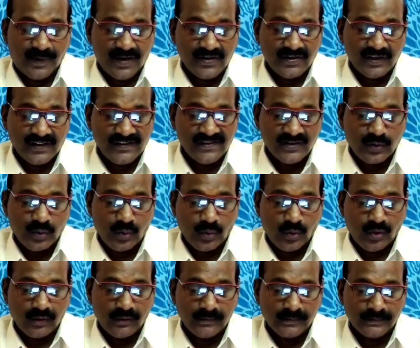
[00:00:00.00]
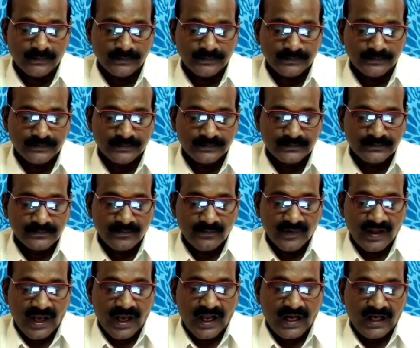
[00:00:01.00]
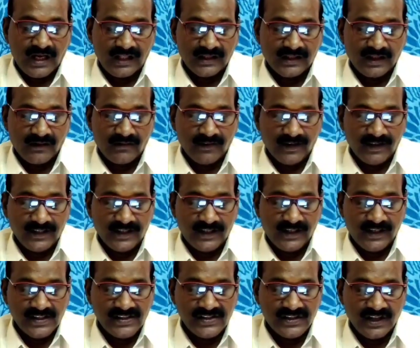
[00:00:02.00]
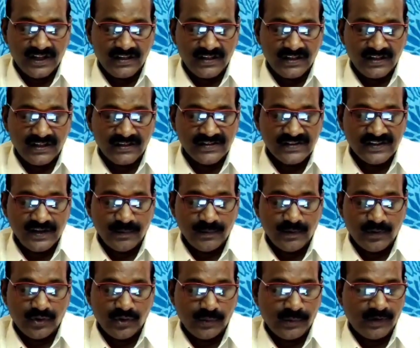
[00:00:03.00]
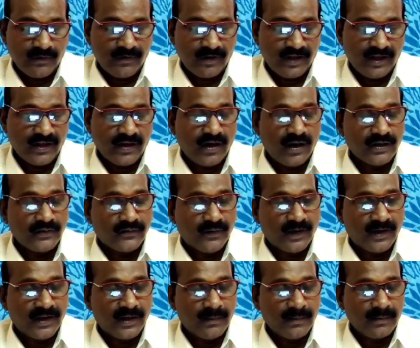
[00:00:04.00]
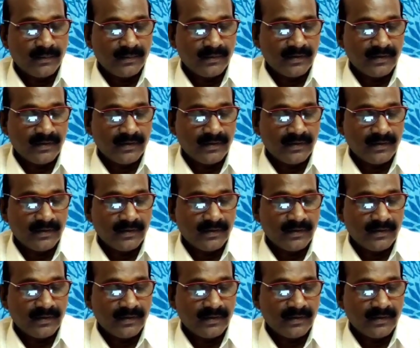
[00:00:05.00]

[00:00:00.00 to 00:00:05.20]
to a special school, and the very decision seemed to be very hard for